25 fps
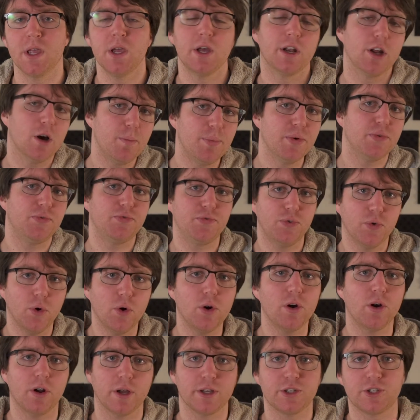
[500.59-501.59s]
Now
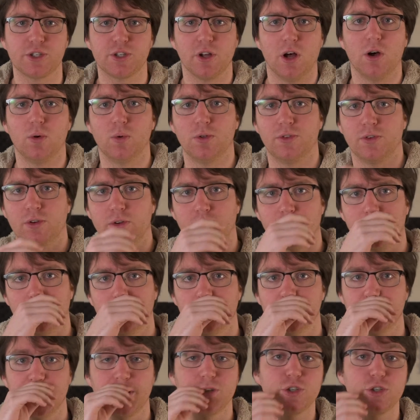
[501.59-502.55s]
before I start with the conclusion,